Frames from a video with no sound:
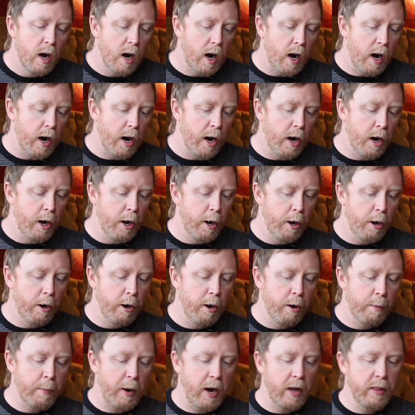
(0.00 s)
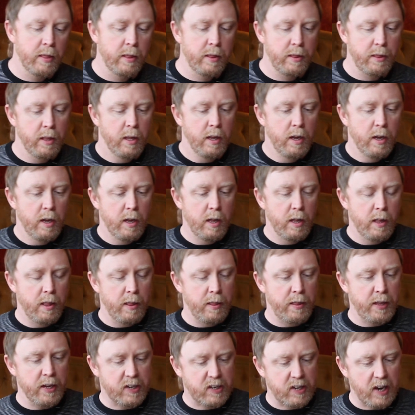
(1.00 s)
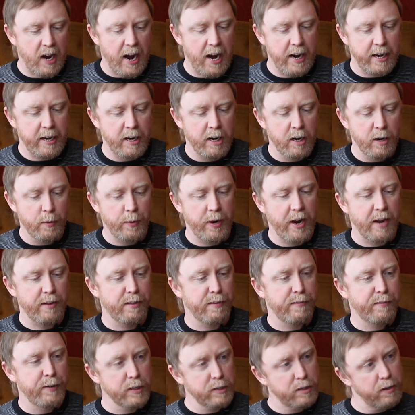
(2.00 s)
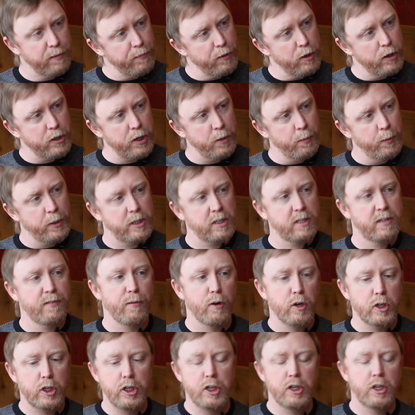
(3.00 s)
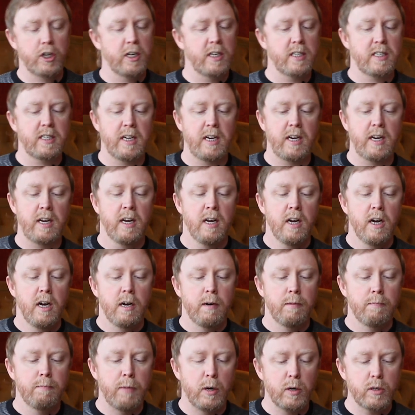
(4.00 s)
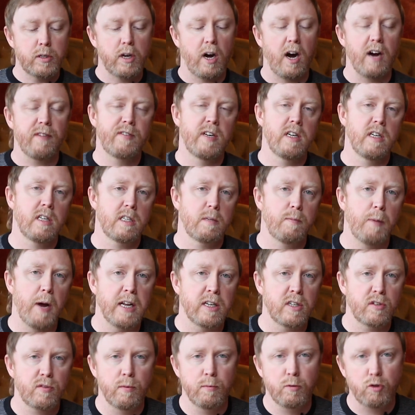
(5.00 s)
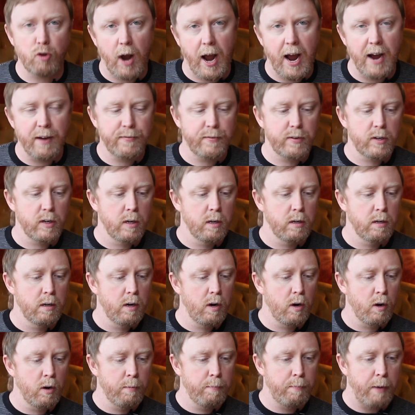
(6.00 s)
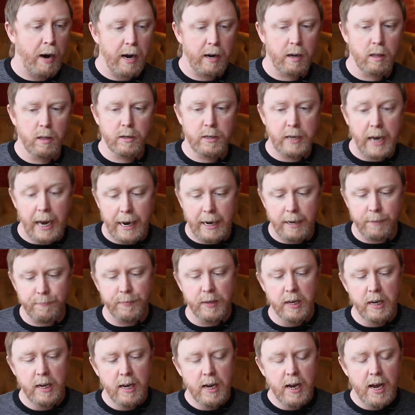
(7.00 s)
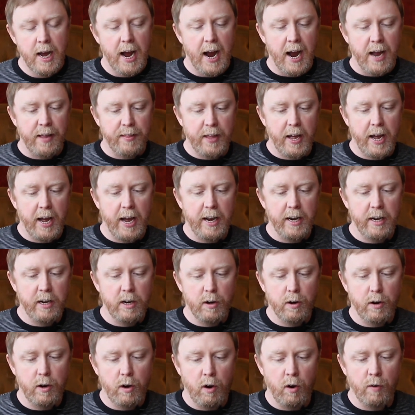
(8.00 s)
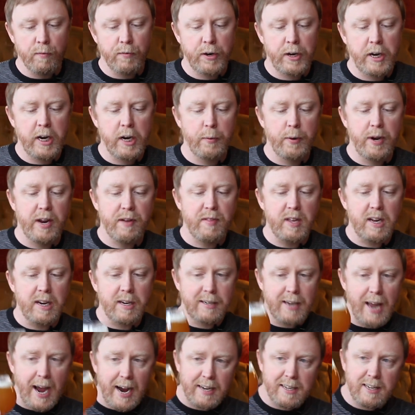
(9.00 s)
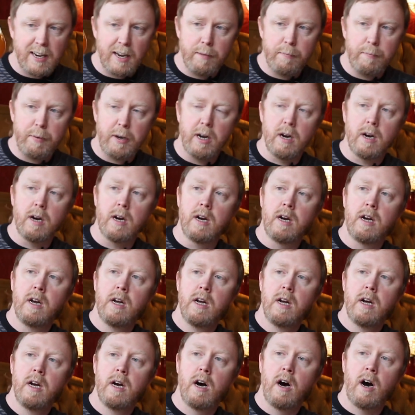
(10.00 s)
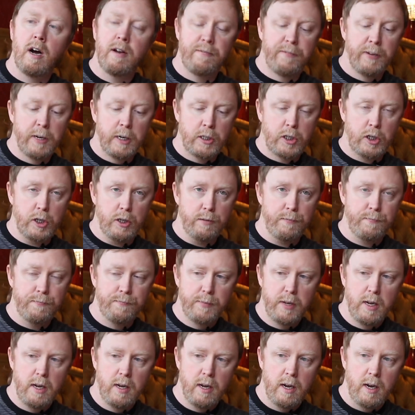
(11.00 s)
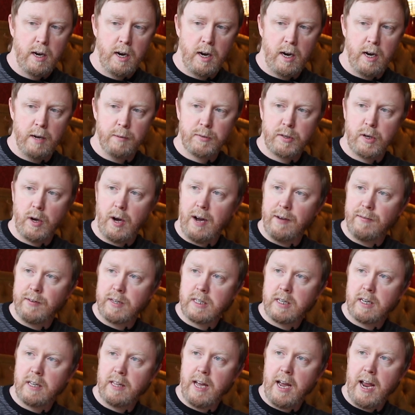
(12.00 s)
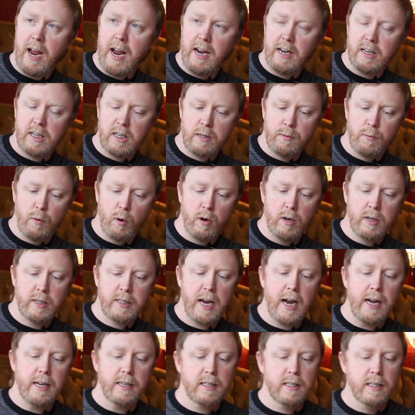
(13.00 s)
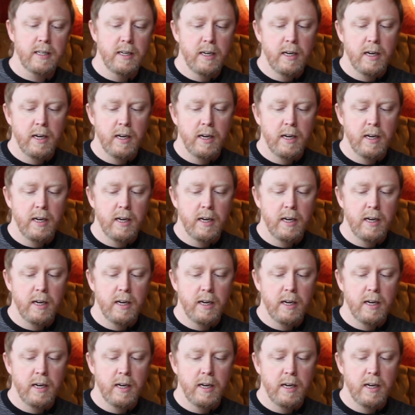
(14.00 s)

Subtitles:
On this side here we have the filtered version, which is the version you're going to see most often dispensed from draft or bottle or can. And then over here we have the exact same beer, unfiltered. So obviously the haze is more intense.